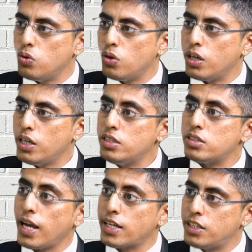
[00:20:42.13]
is
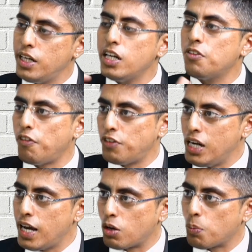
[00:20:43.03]
exceeding 50
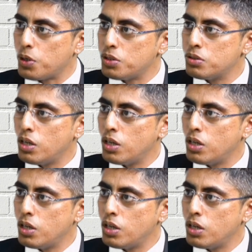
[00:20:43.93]
lakh rupees,